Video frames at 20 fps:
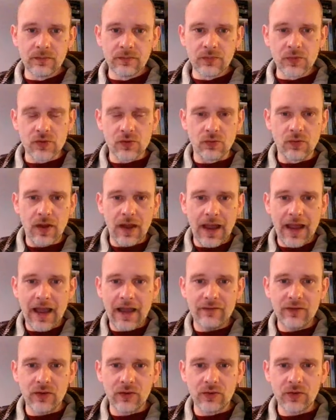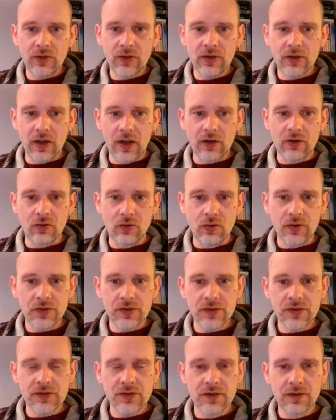So have a look
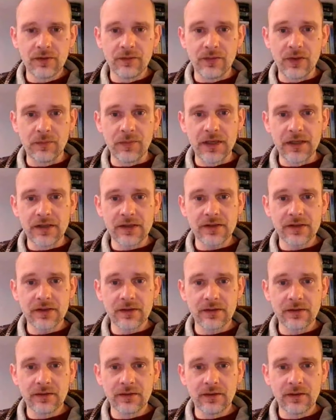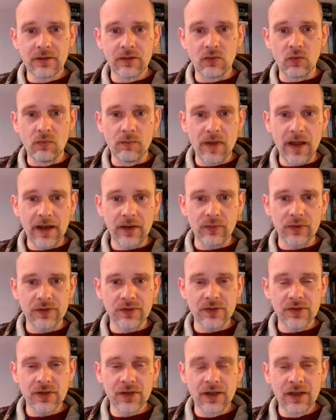across the piece going
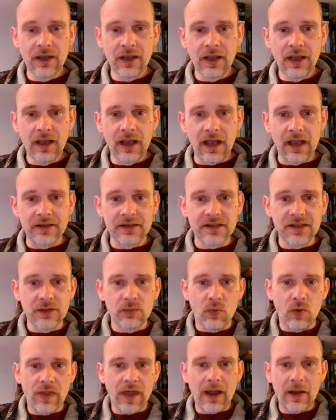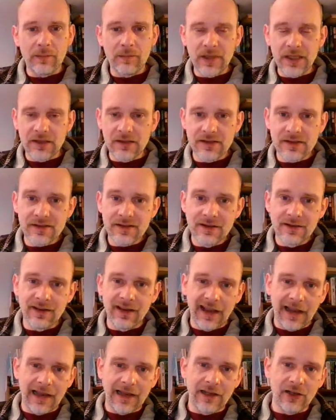backwards and see what that means
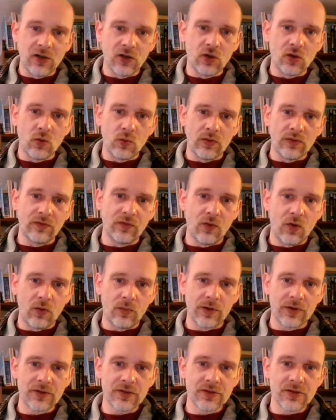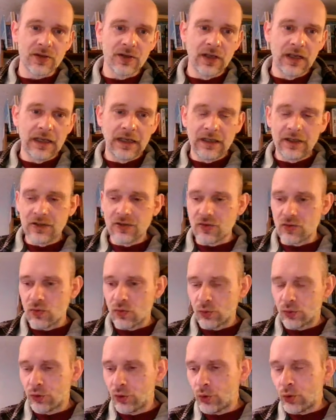going forwards.
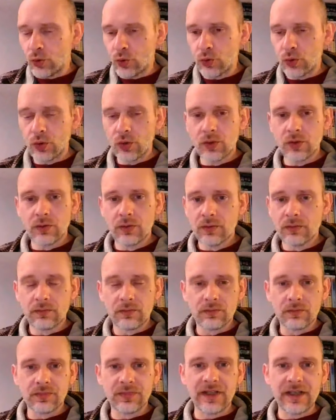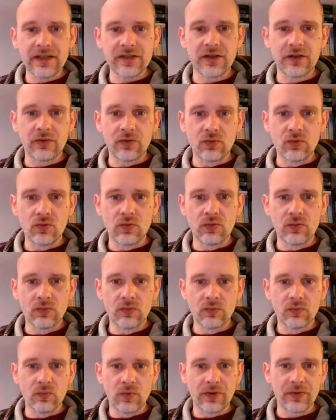So 2 days in a row
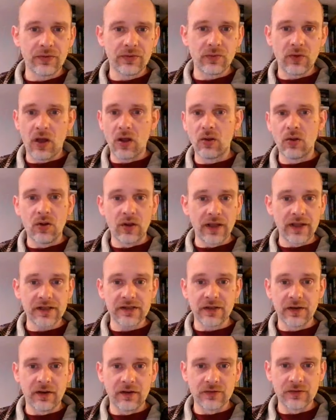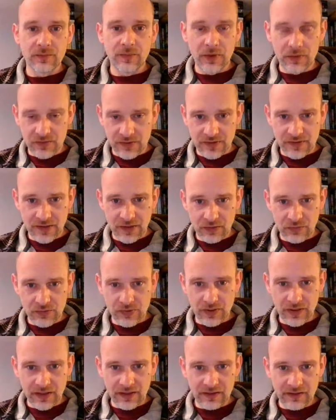with a lot less than £100 in sales
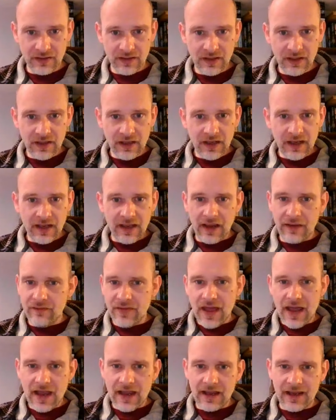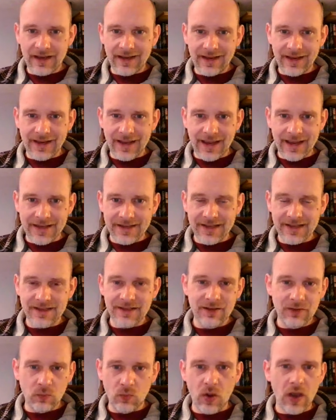going in, if that
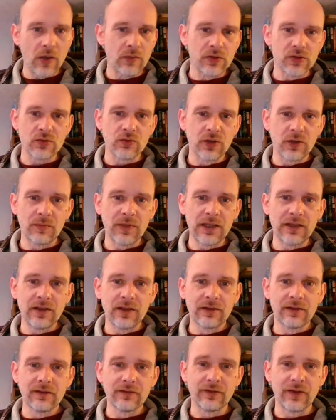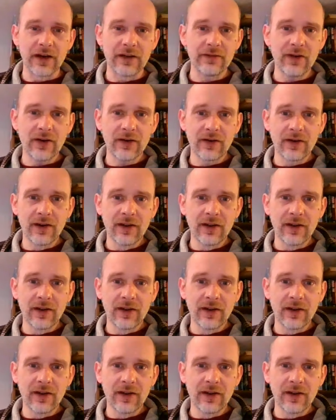is how it's going to be forever,